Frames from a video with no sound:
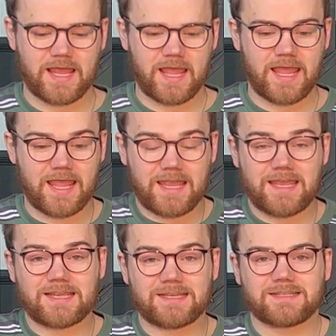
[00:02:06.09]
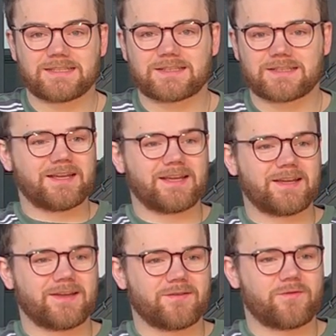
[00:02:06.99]
is
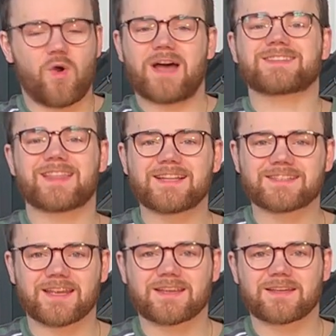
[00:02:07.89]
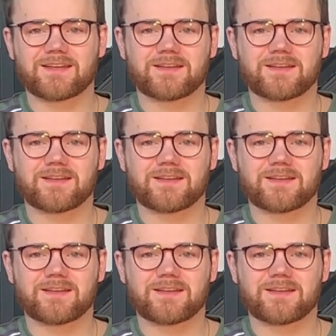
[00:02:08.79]
for aesthetic.